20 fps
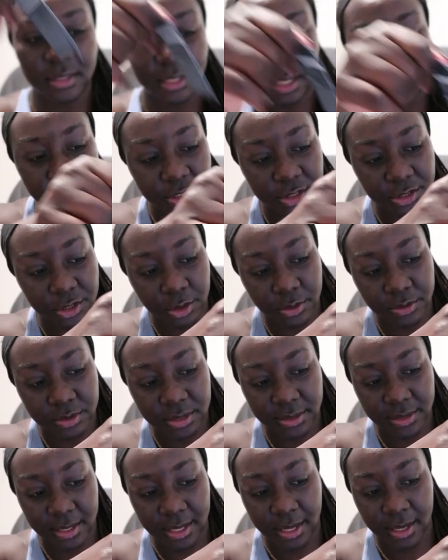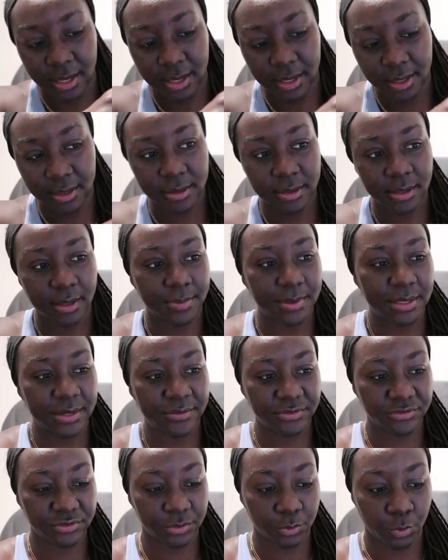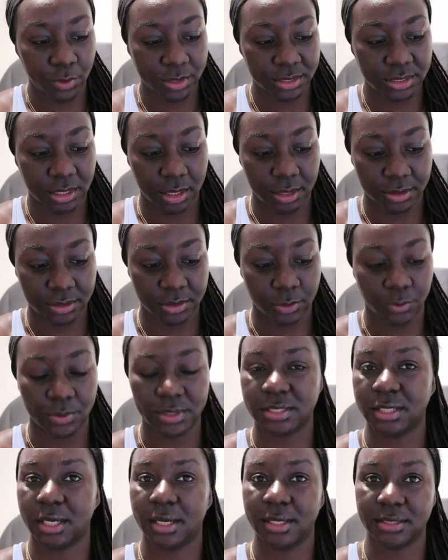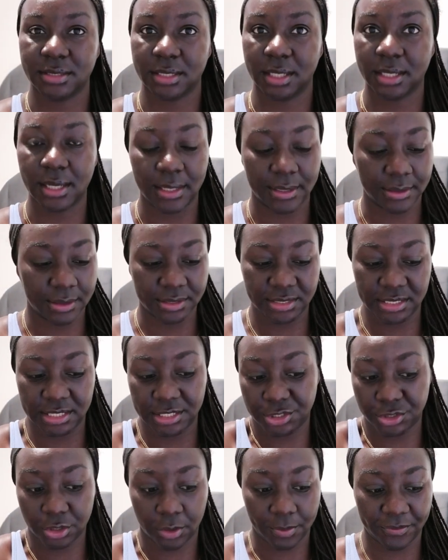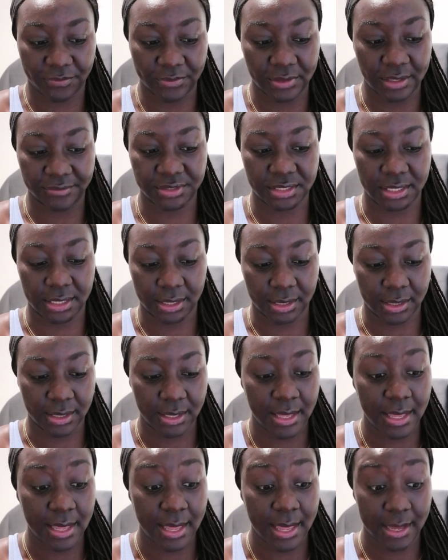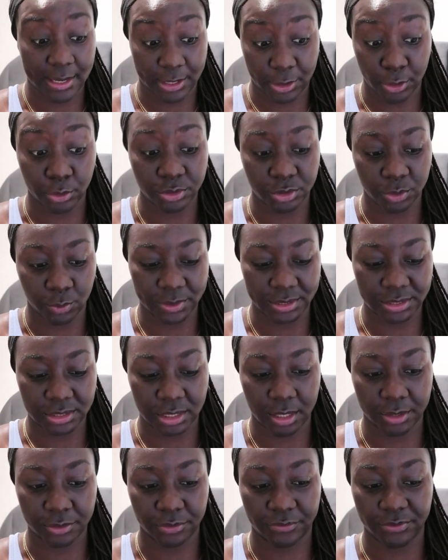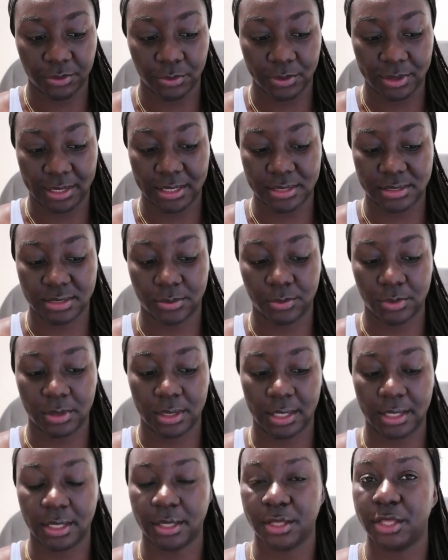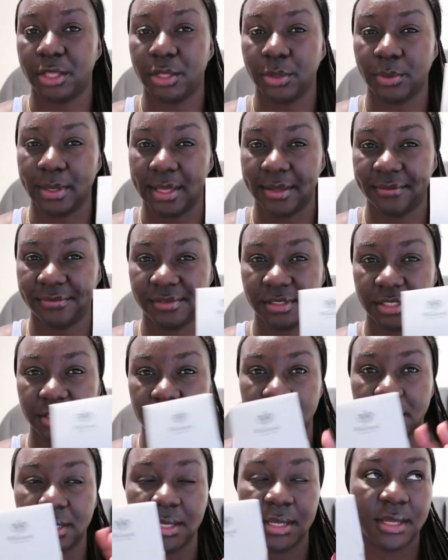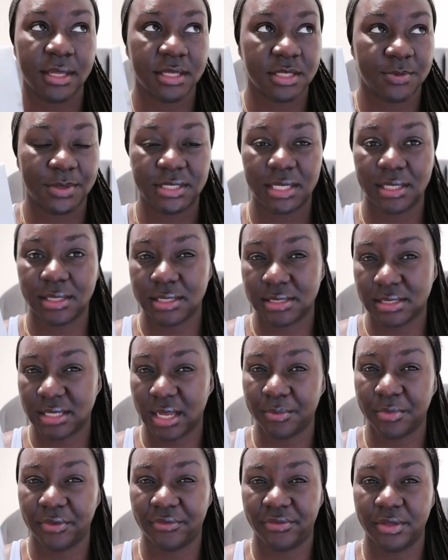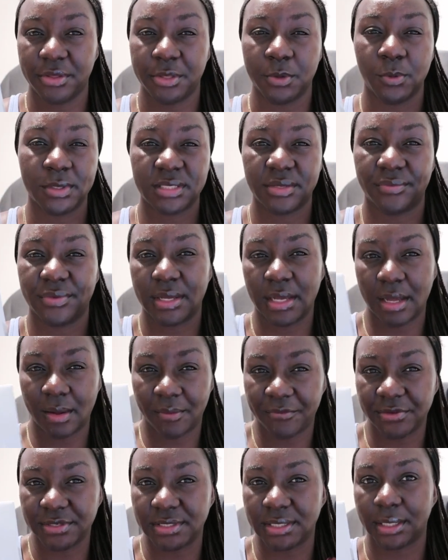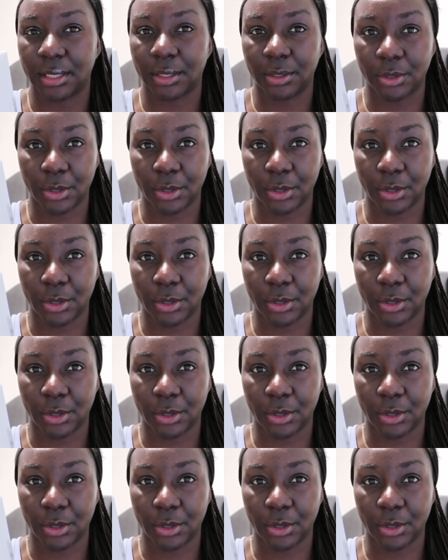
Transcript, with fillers: that just goes in there i believe it's from Whittard so Whittard is like a tea shop if you love tea go to Whittard if you want to get someone like a cute gift and especially at this time of year you want something comforting and